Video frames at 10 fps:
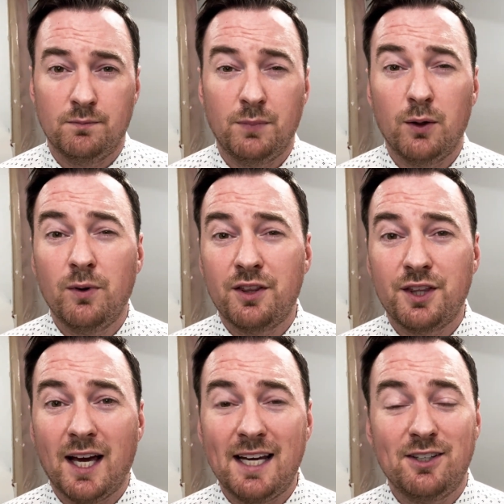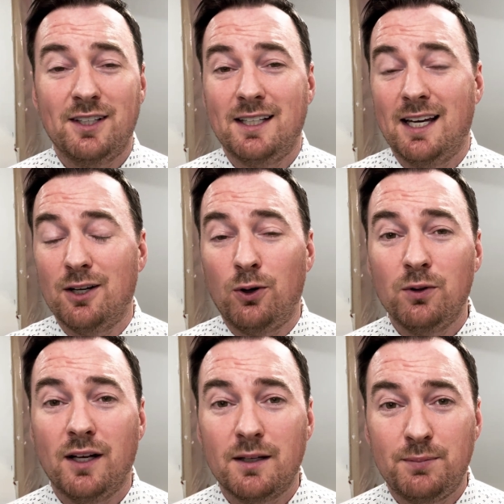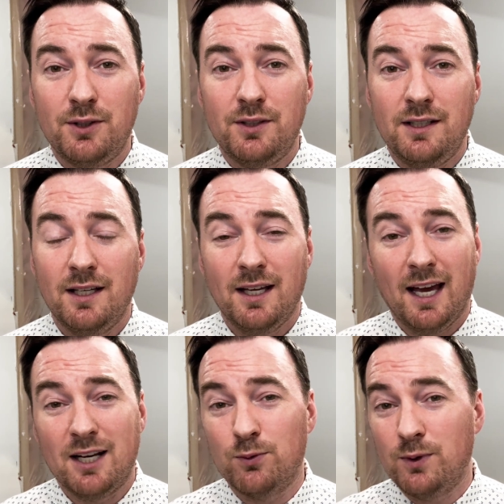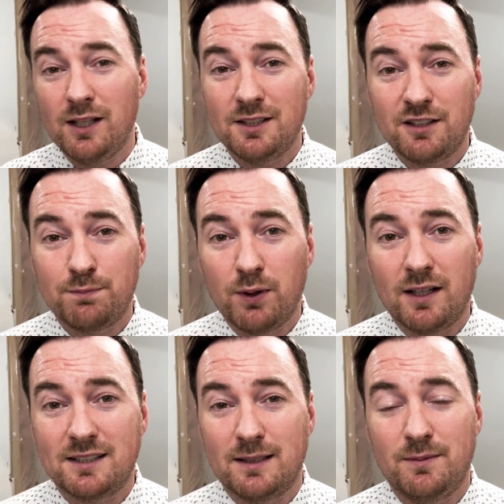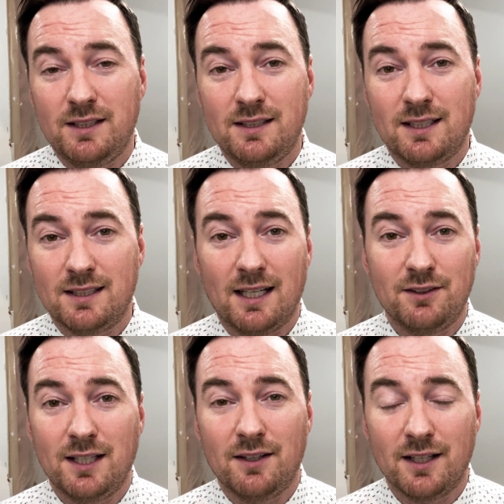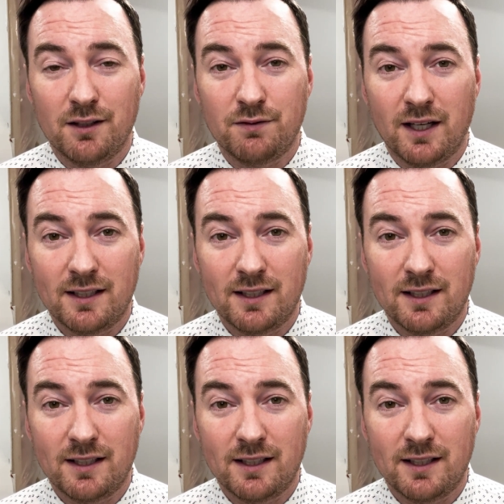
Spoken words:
But with that, you're going to get a whole lot of beauty and a relative proximity to downtown Halifax.